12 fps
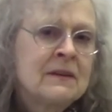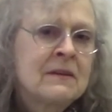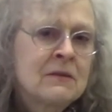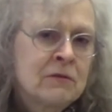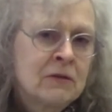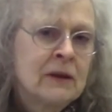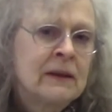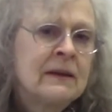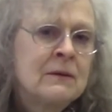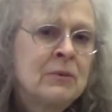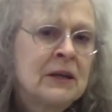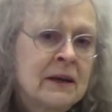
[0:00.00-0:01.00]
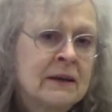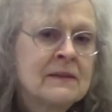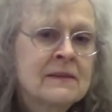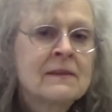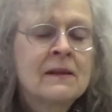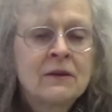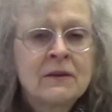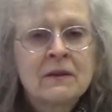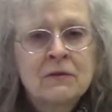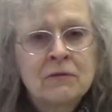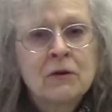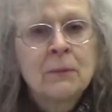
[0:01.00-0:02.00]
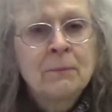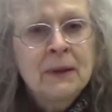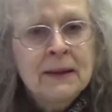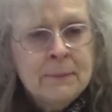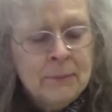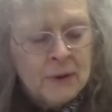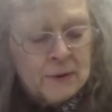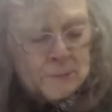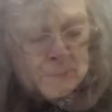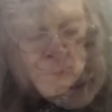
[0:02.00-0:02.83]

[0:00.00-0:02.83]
differently because they're different people.